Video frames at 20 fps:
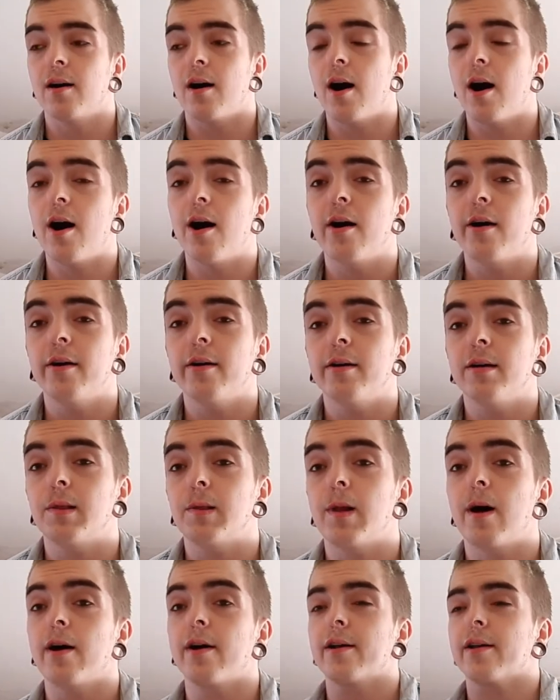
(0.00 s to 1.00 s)
I,
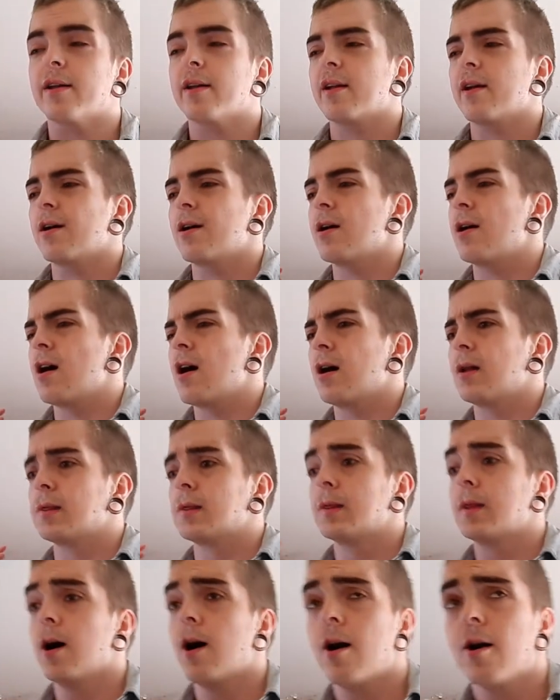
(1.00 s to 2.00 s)
like a
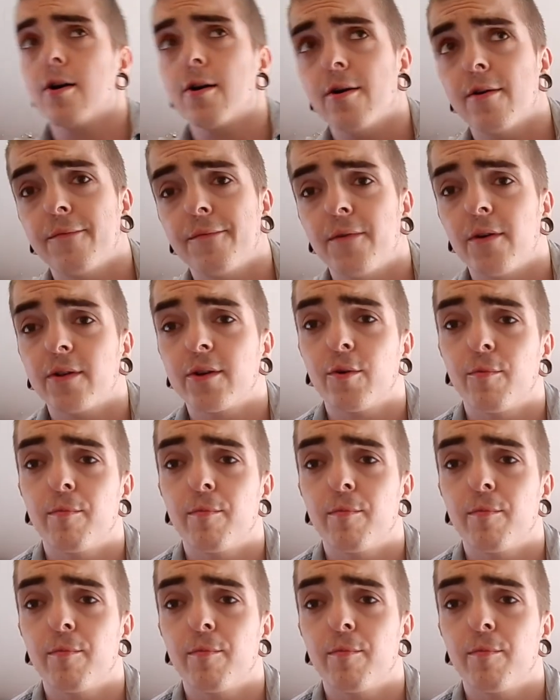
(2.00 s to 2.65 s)
lot of other